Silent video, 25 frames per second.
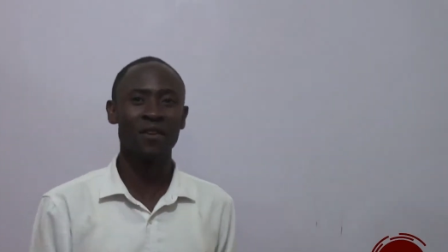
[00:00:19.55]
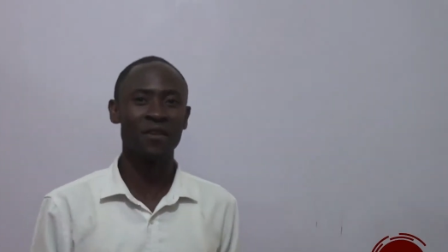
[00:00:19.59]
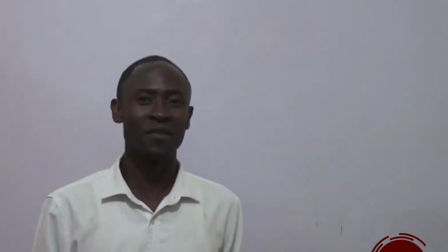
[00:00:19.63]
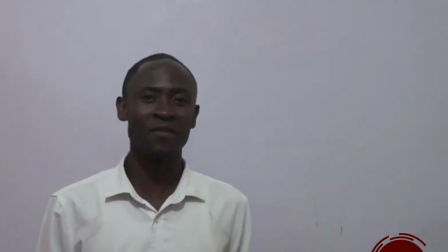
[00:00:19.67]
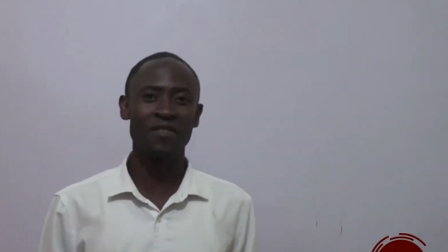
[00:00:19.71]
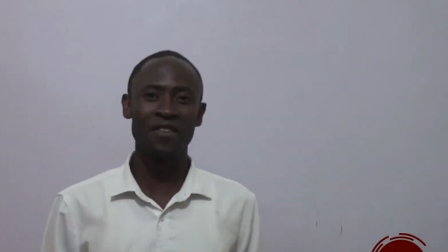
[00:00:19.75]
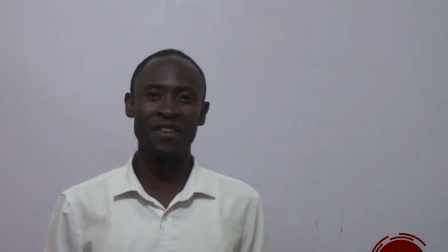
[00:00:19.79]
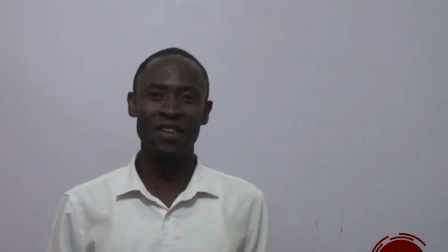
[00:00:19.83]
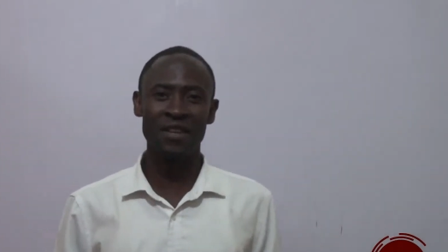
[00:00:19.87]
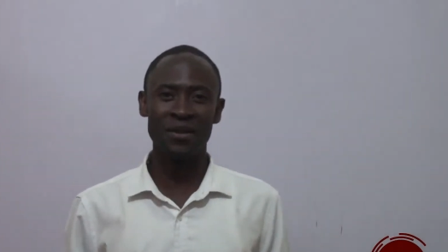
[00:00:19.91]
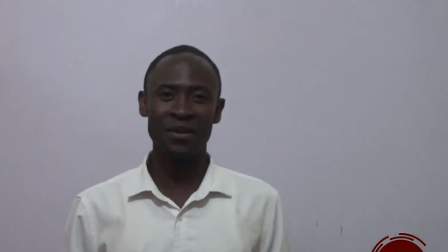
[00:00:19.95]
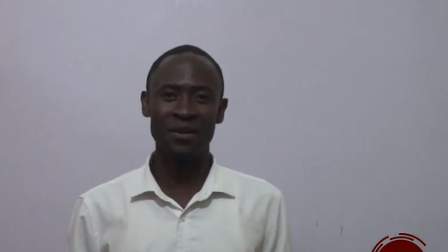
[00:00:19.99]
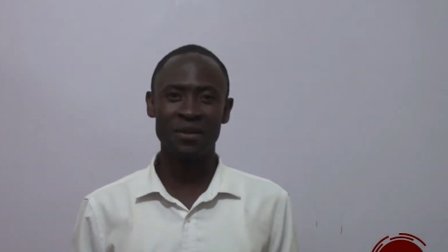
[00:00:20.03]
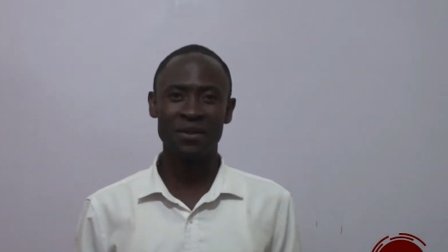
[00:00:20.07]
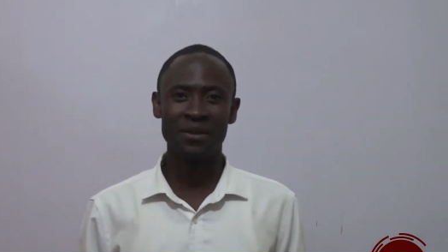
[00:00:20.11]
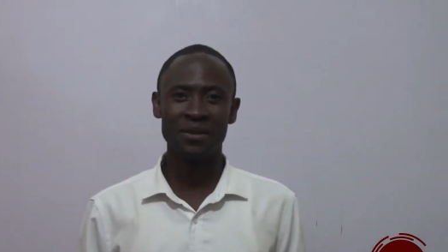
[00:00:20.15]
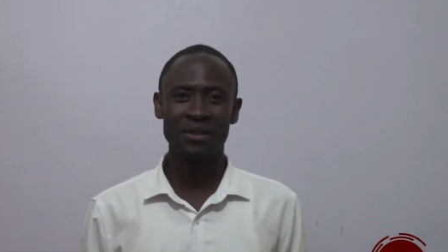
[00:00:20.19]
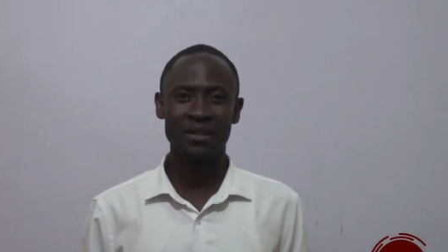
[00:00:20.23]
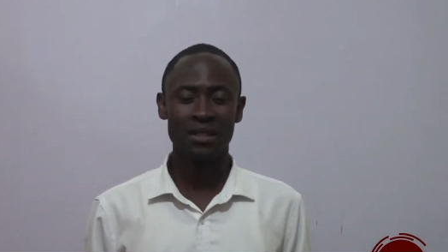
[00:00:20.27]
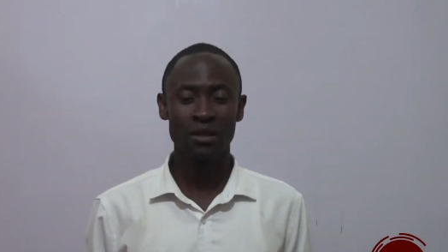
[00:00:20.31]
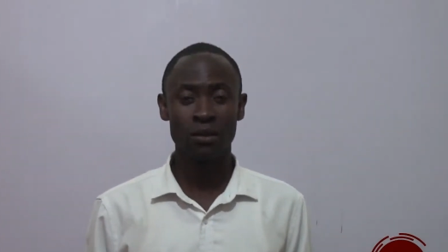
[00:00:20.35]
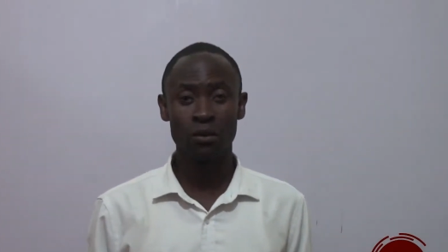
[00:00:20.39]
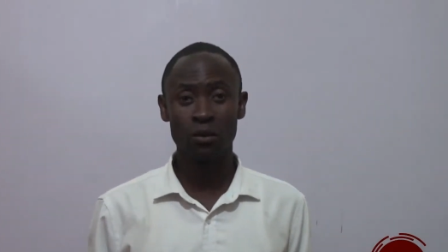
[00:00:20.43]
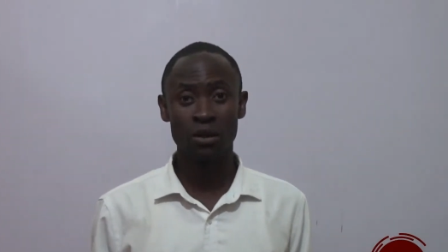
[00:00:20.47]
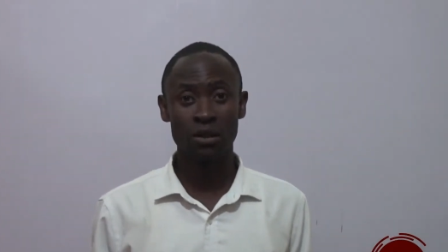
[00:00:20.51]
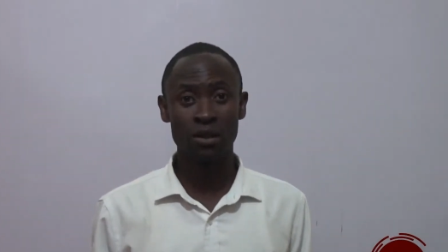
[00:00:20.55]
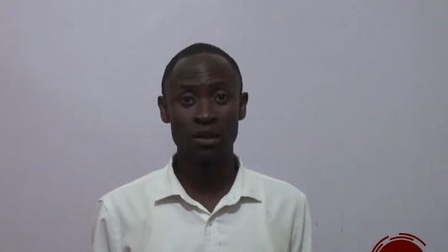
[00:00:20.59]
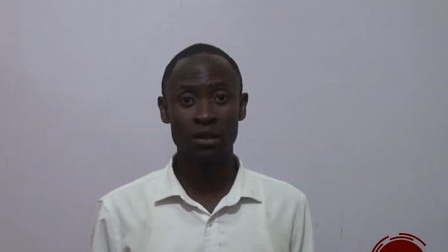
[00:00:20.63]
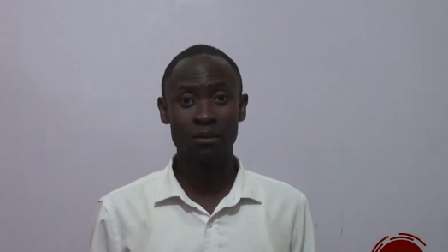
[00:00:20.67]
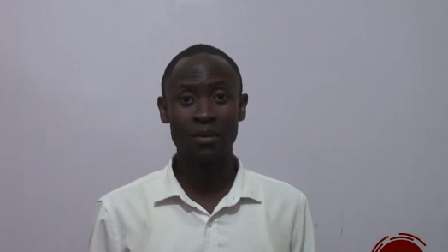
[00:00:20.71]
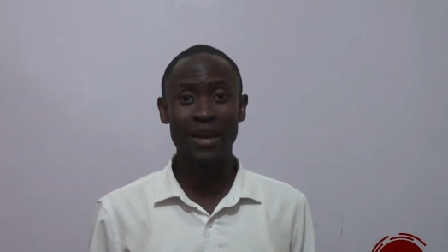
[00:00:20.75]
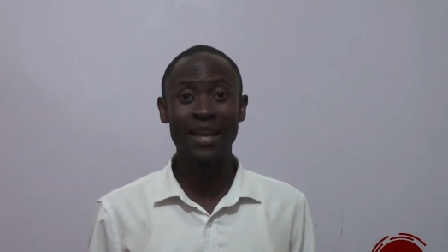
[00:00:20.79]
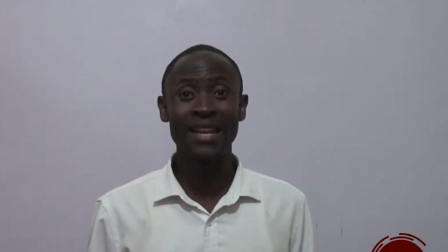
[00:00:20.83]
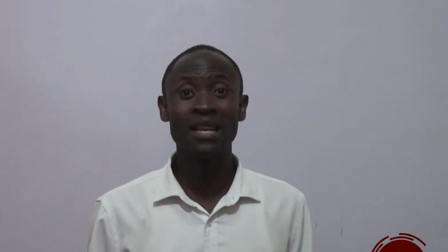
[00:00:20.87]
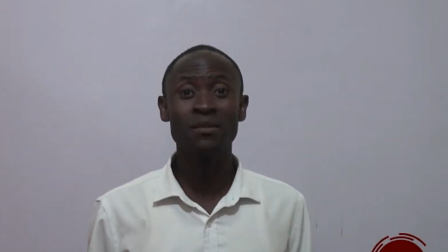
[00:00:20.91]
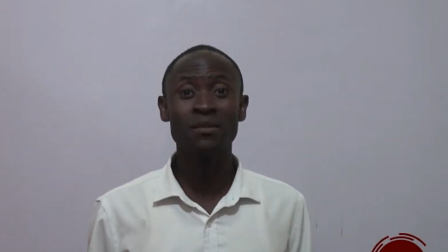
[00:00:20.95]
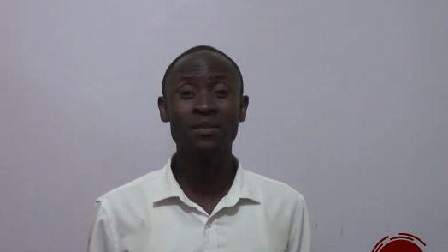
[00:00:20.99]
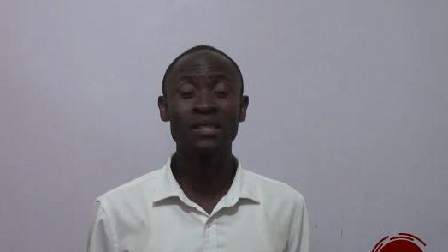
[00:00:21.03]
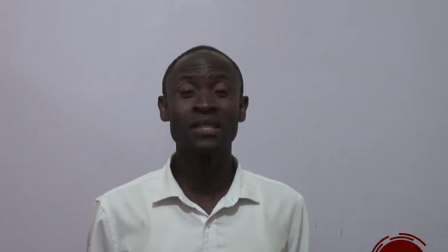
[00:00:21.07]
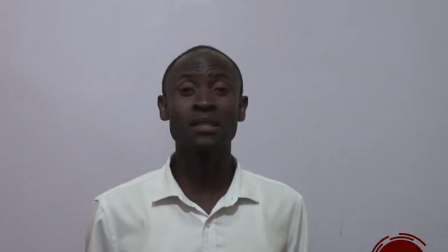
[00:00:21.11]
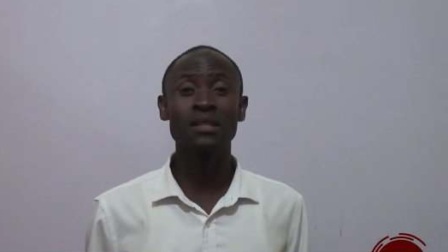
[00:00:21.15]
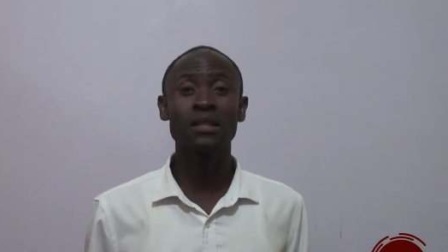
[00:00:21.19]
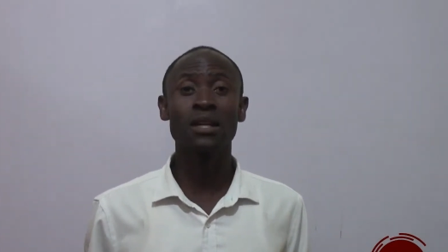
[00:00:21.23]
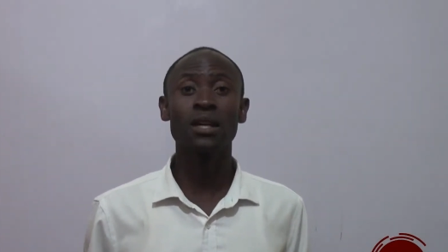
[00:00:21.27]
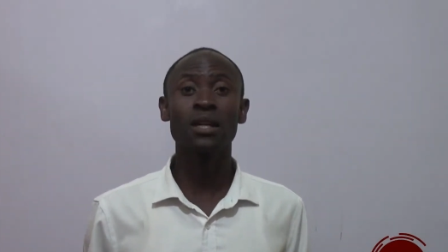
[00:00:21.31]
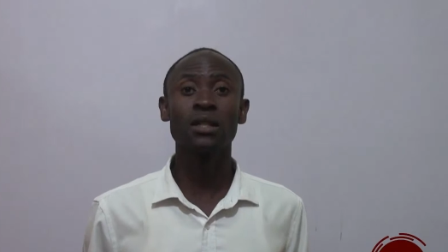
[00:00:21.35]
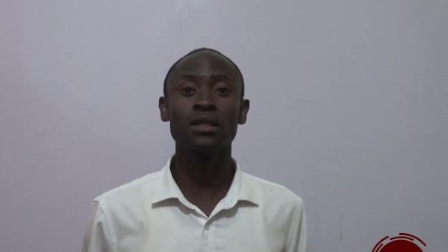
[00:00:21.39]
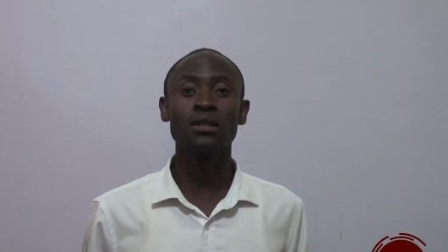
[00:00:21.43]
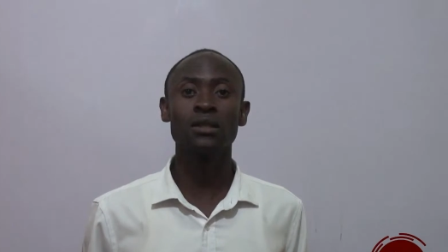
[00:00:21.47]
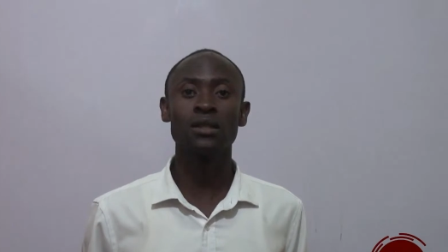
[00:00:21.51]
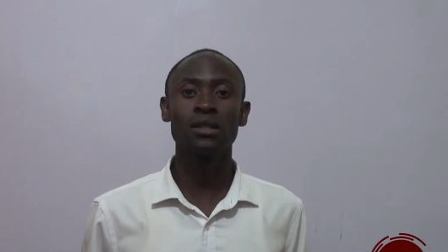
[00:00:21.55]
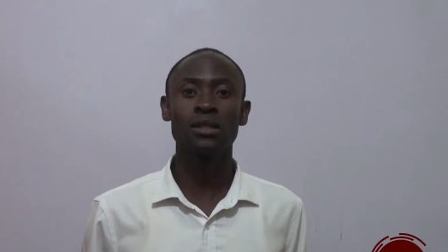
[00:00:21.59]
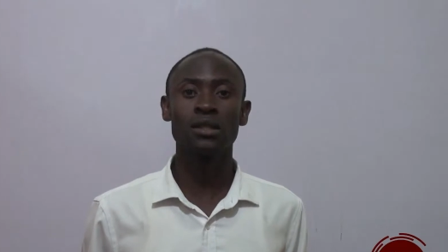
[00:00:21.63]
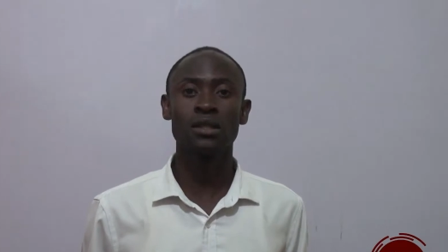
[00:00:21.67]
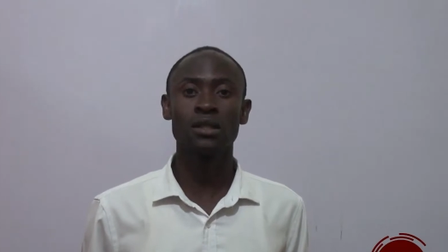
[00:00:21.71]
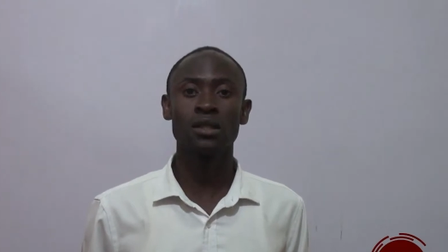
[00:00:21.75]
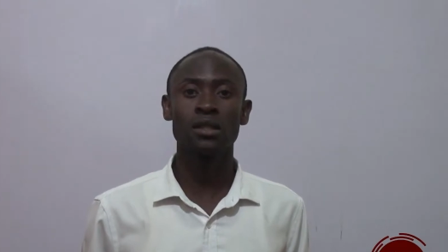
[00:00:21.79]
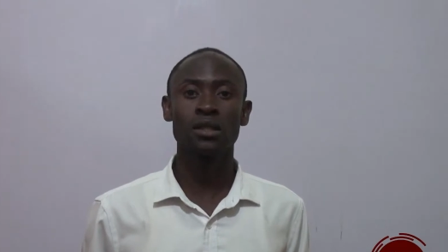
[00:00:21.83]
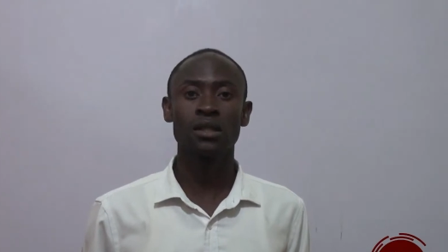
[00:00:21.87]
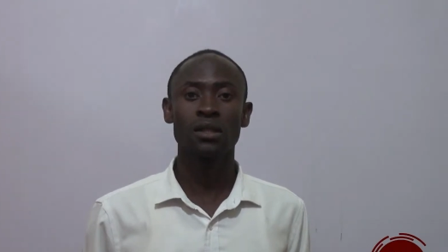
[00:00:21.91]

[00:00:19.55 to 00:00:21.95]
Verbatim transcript: video. Well, my name still holds.